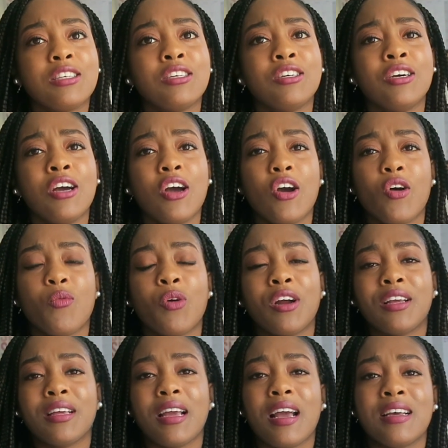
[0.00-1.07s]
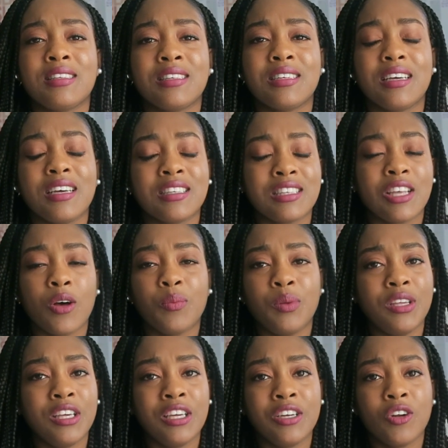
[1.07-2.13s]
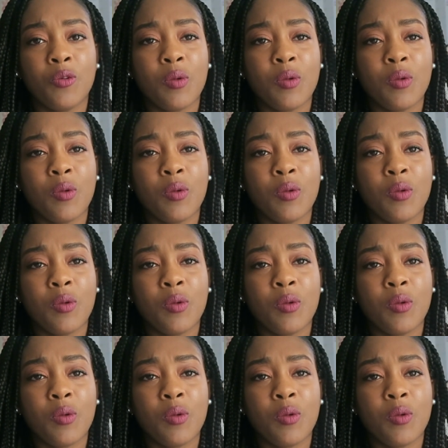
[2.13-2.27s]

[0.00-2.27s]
to working as an SLP.